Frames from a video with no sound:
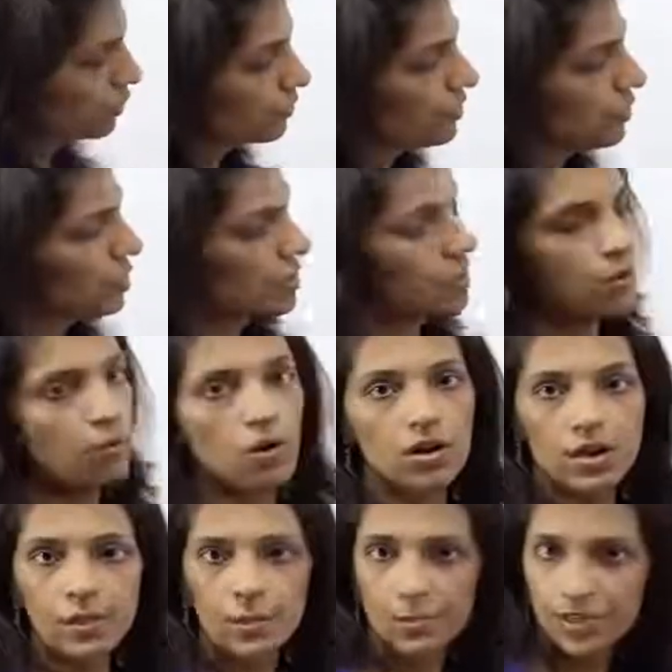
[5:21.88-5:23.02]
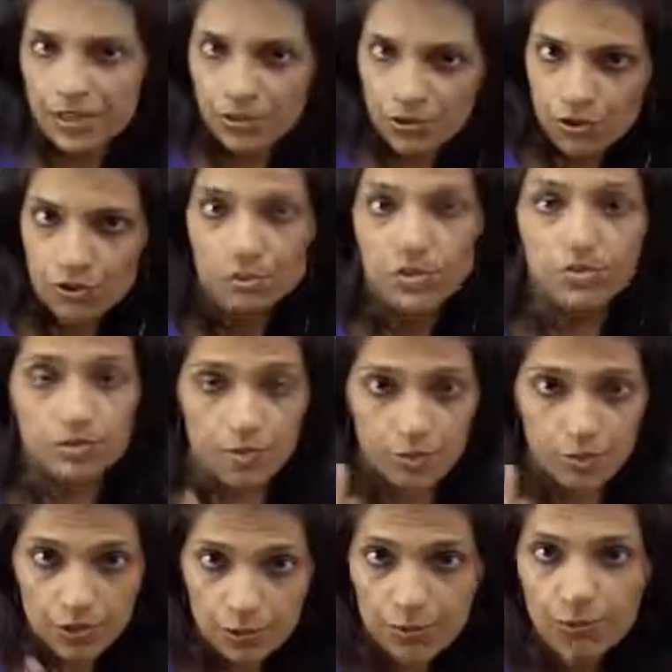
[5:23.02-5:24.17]
don't we take a walk at the beach? But
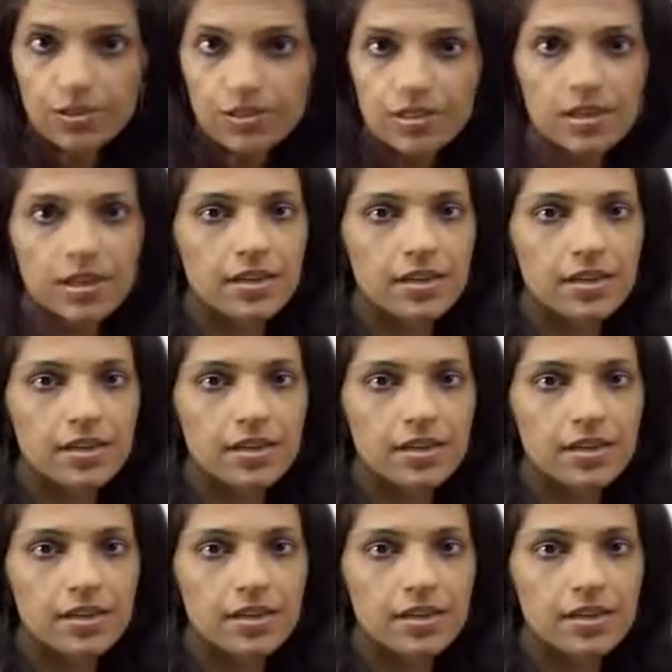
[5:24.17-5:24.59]
remember to put it in